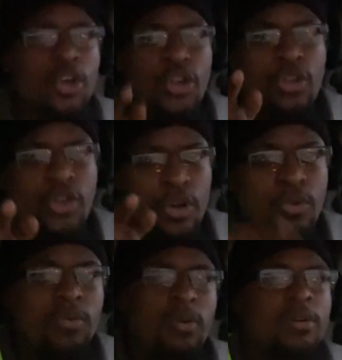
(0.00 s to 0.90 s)
You,
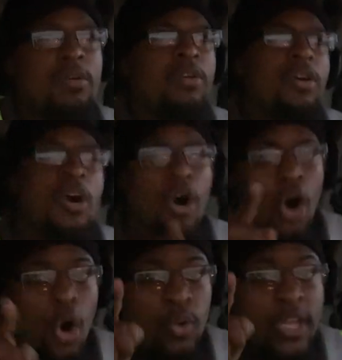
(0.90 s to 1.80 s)

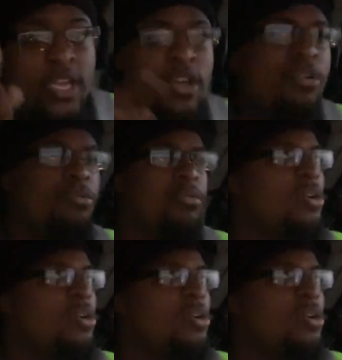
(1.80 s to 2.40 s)
only you,